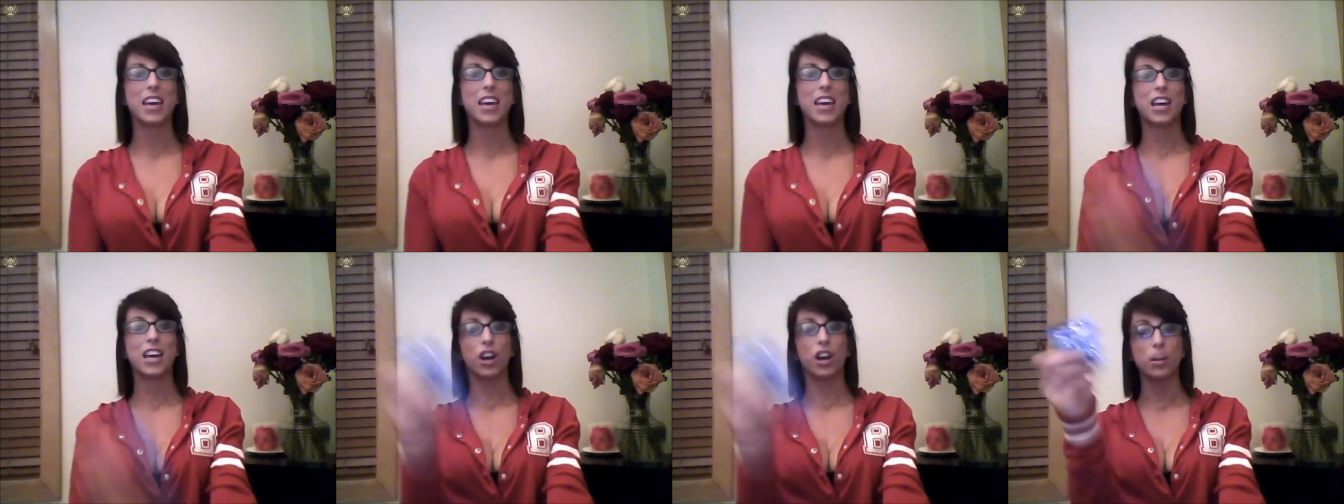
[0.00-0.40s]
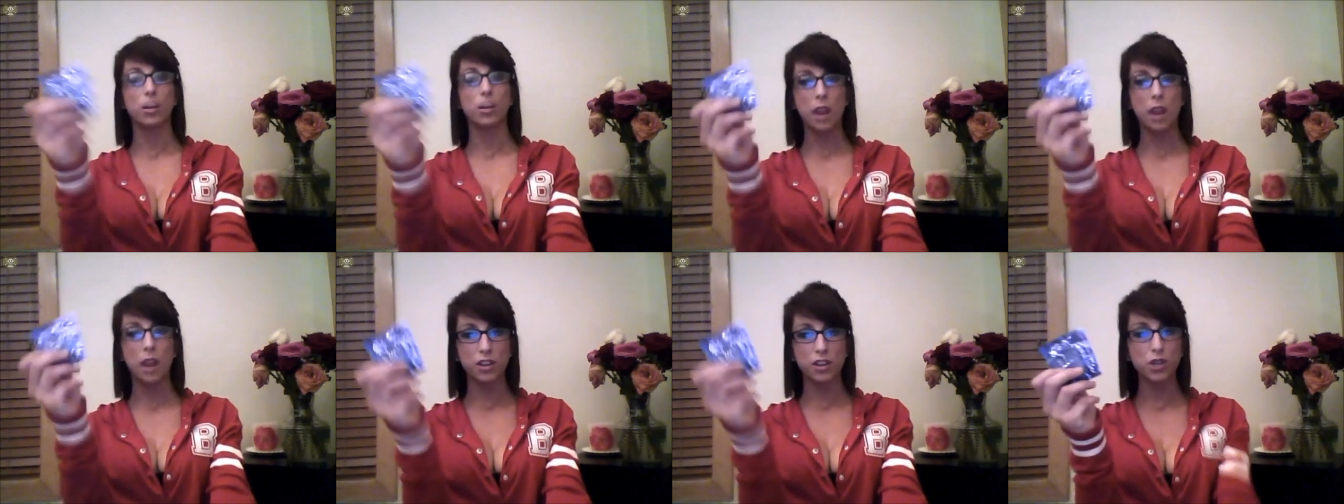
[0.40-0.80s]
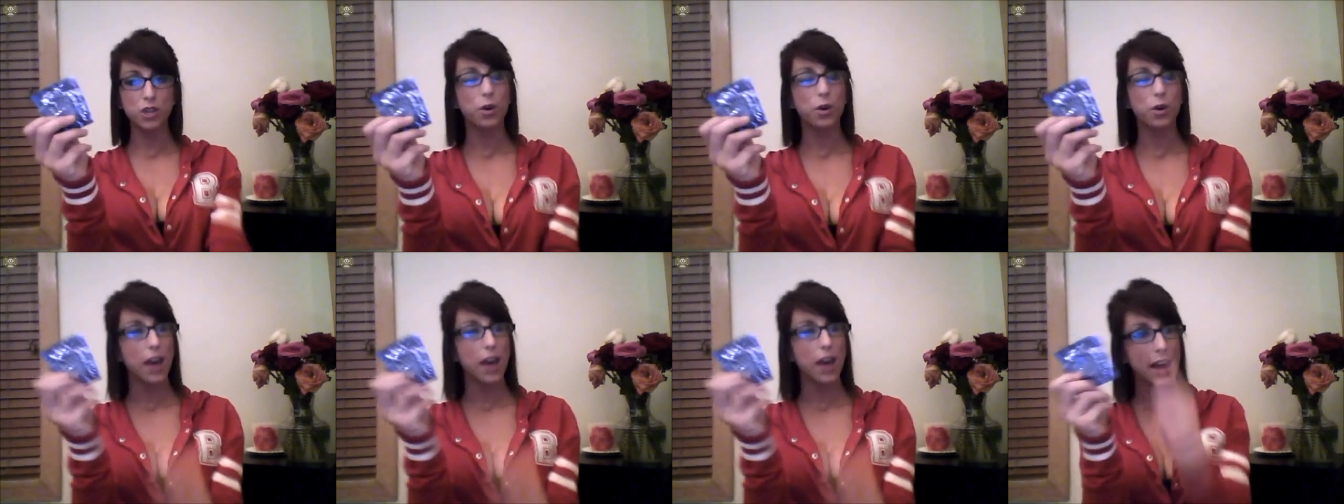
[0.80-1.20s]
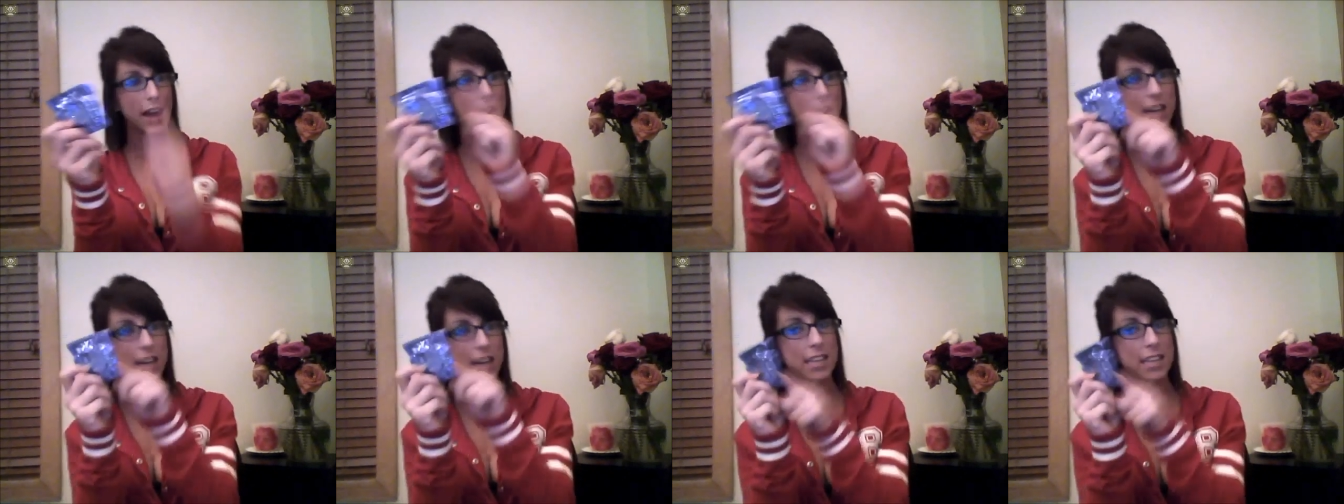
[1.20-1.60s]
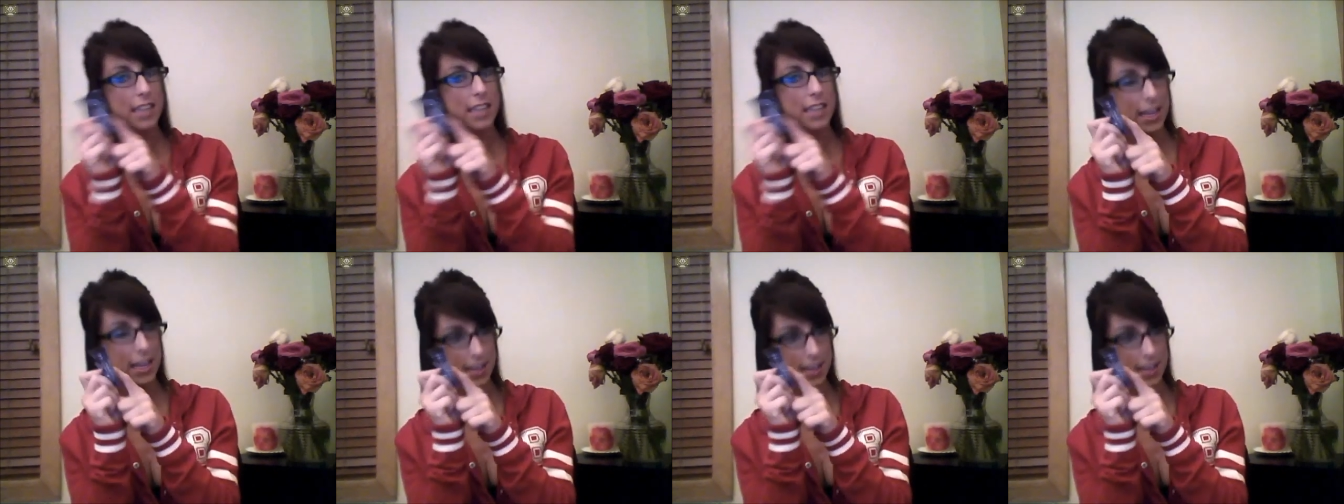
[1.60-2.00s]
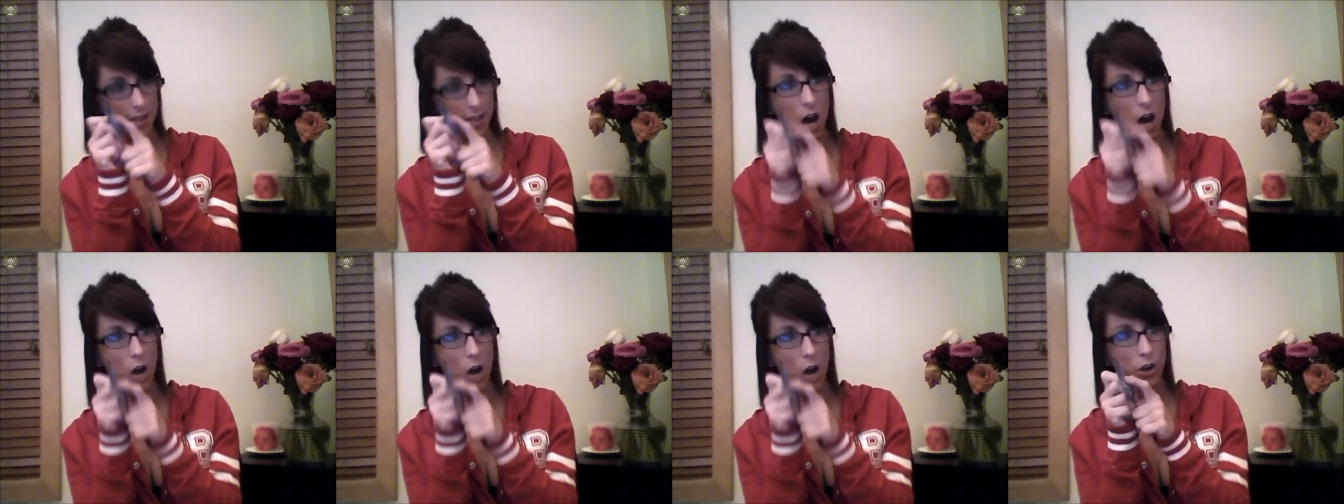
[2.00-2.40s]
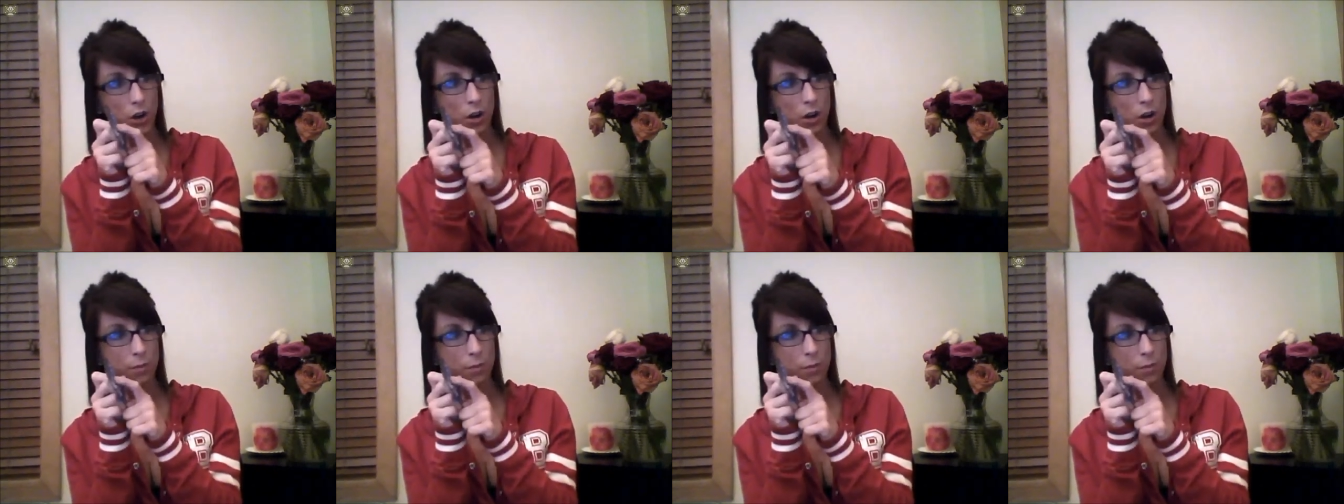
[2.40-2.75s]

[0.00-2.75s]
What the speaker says: Here, why don't you go ahead, honey, and take this condom